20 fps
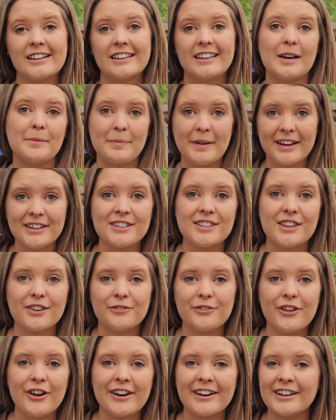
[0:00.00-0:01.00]
get back to the
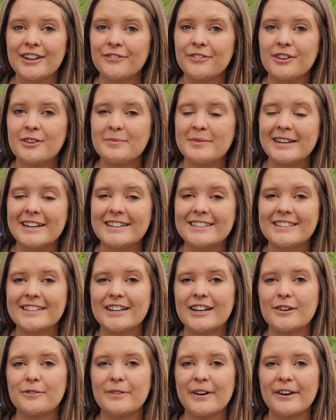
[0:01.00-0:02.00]
vlog in a few minutes
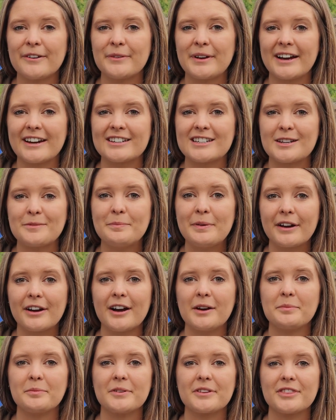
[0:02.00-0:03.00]
here where we actually pick
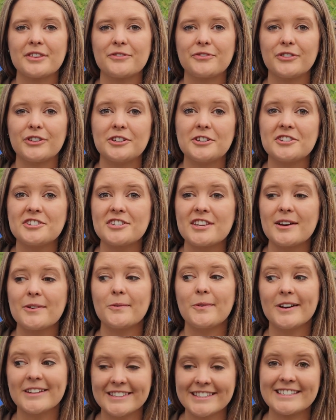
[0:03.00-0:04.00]
up with the footage that
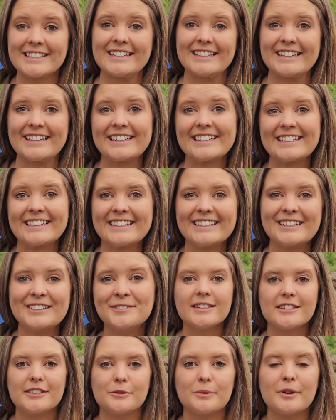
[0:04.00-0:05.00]
wasn't deleted.
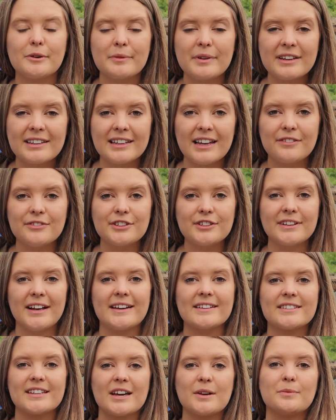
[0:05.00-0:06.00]
So where we had left you
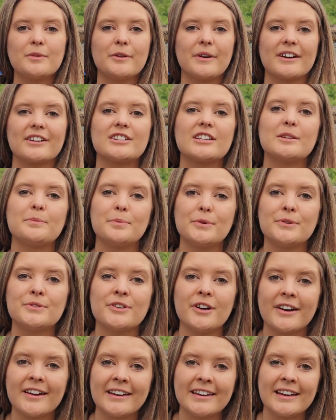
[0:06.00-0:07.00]
last time, we were actually
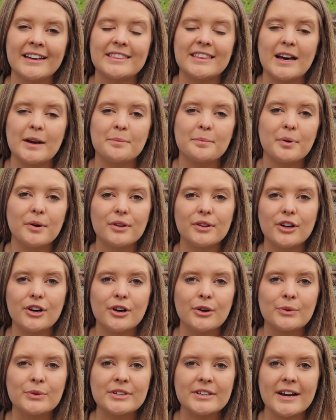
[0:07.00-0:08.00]
boondocking at that
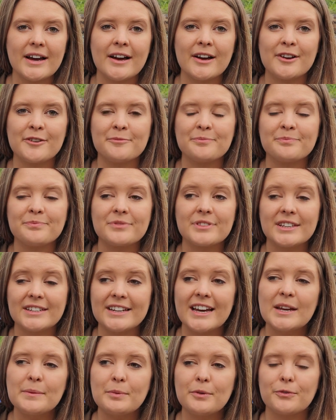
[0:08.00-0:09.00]
pullout the
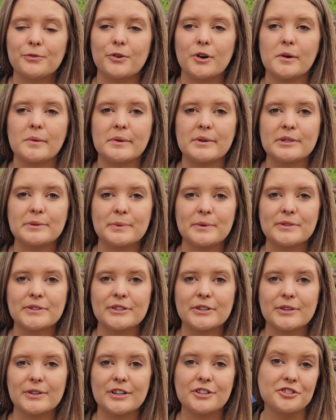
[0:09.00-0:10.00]
night before we were supposed
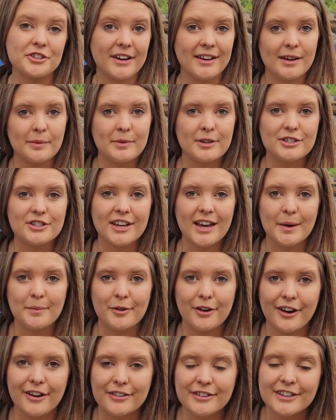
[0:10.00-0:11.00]
to go to China Beach
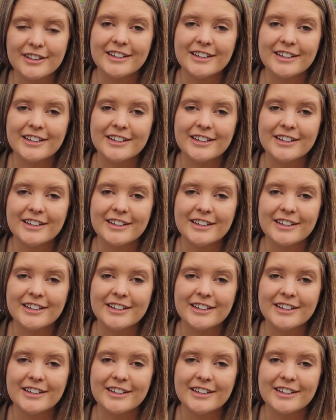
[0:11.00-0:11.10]
Campground.